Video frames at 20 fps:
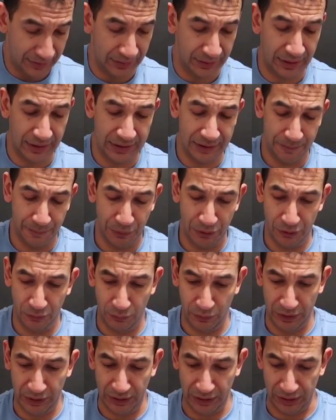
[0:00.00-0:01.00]
Let's put
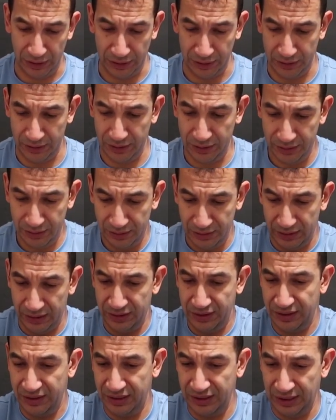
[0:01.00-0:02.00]
one on
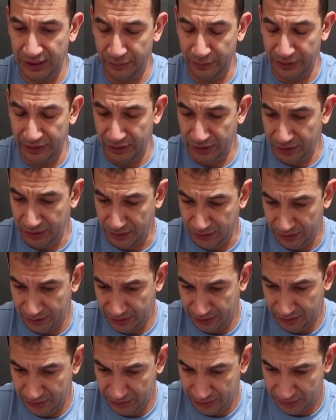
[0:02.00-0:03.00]
and see how it
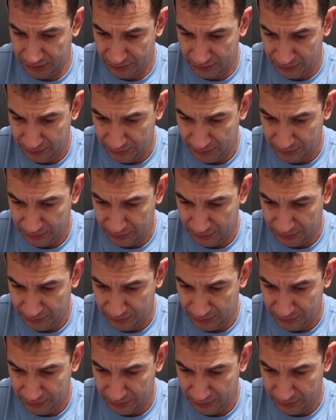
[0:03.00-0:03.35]
looks.